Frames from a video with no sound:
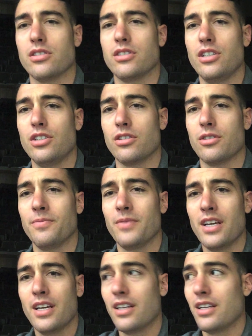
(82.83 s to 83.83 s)
seizure.
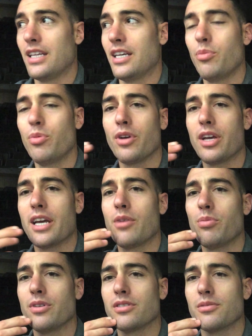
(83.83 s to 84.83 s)
In the
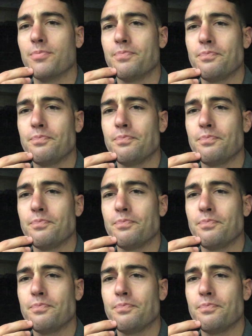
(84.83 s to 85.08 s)
hippocampus,